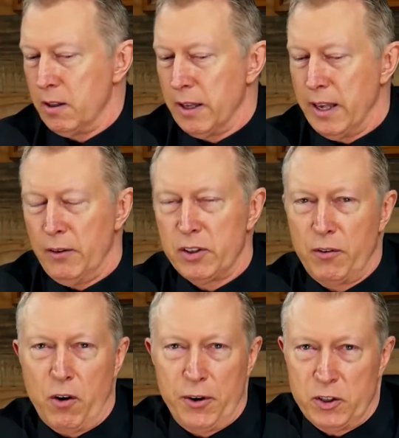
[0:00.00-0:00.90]
the gifts
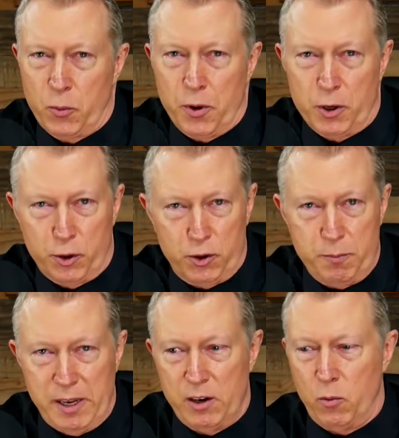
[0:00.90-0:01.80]
have always worked
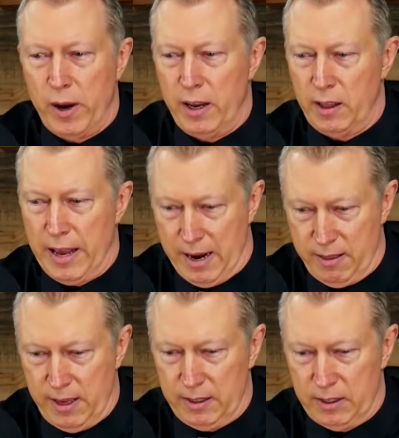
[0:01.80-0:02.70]
through me in a way
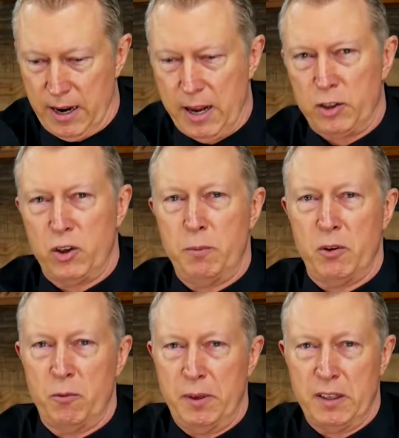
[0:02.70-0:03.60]
like this, and I
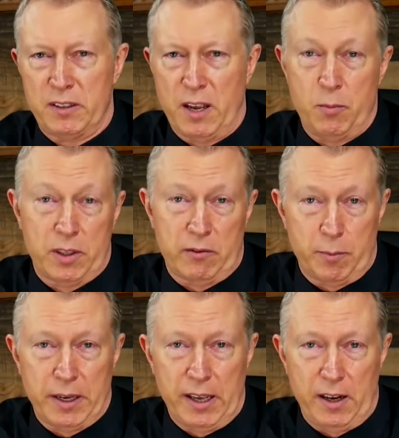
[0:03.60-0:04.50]
assumed it would be the same with
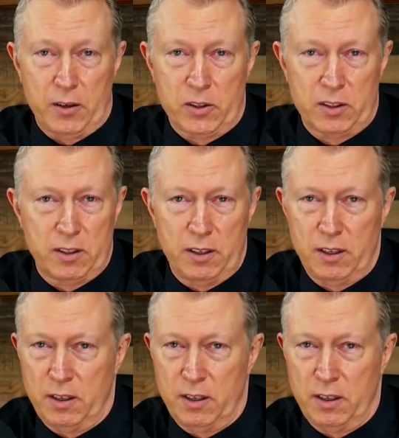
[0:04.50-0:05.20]
everybody else.